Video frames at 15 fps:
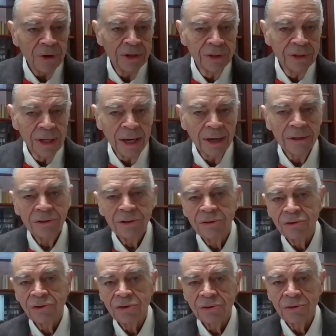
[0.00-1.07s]
in the
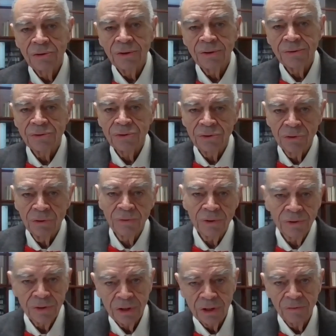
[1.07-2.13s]
1930s, the
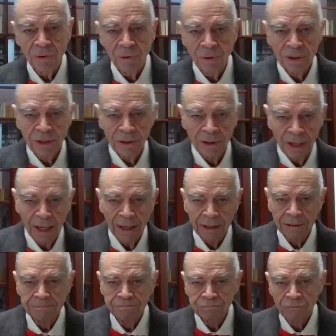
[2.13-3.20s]
University of North
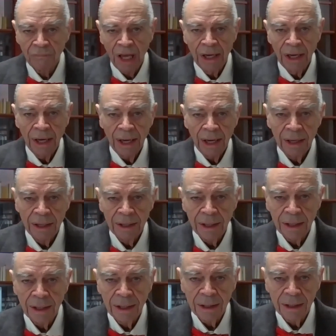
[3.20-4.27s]
Carolina had
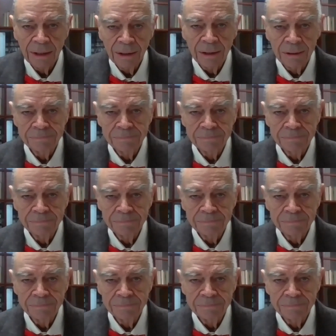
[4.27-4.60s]
a